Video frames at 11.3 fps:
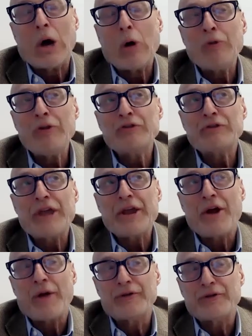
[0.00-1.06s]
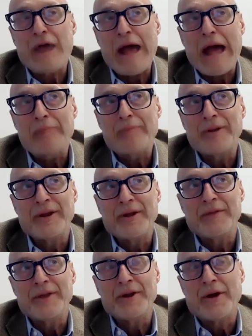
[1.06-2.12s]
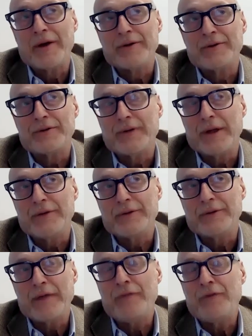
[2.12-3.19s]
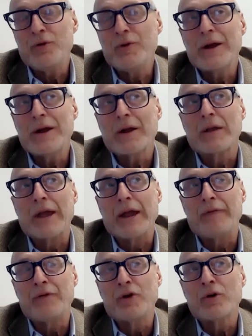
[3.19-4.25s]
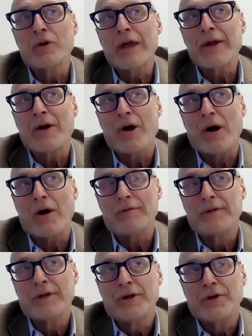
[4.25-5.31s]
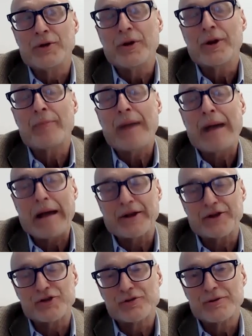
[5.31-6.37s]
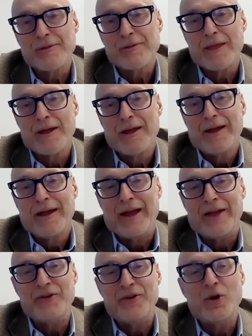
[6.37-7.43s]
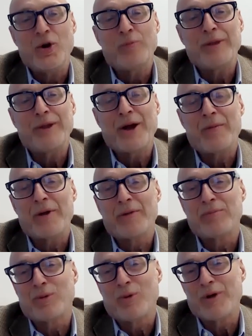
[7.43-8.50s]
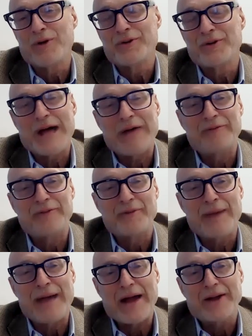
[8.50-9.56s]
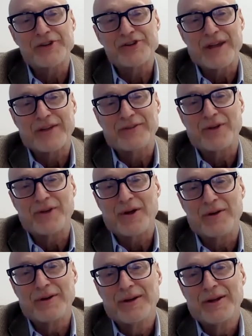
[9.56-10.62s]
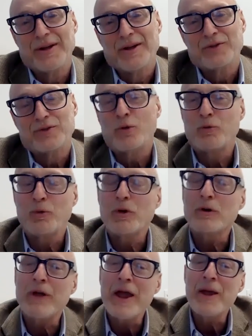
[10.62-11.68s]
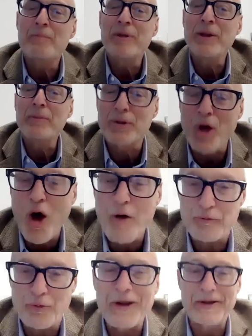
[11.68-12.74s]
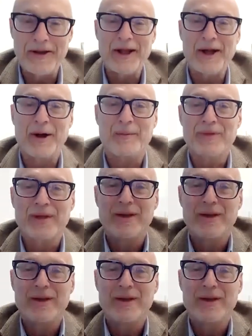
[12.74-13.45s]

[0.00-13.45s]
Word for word: all these layoffs are happening in the United States. If you get a lay, if you're laid off, you get a package and you don't become unemployed until after the package gets done. So if we're laying people off right now,